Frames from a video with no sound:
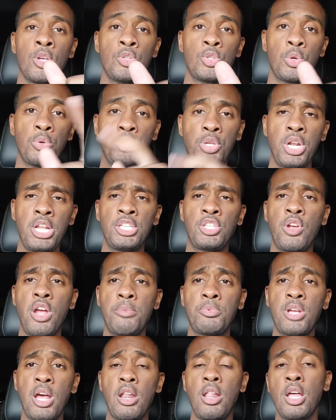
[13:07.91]
So to the
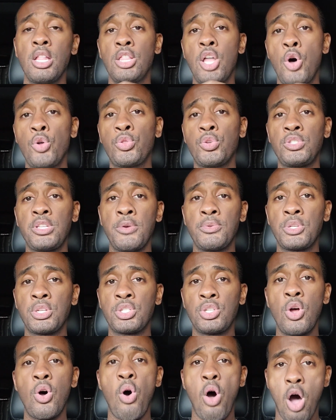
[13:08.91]
Instagram channel at
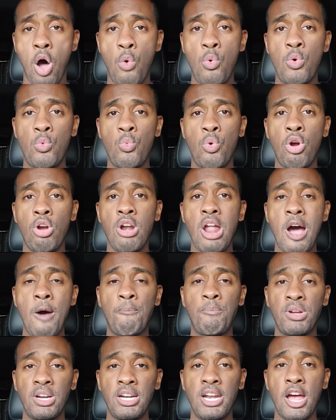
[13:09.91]
Low376Soul, all one word. I'll
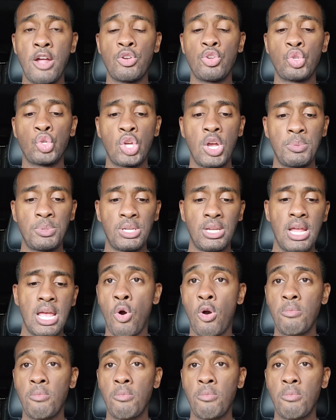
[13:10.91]
put it down in the description.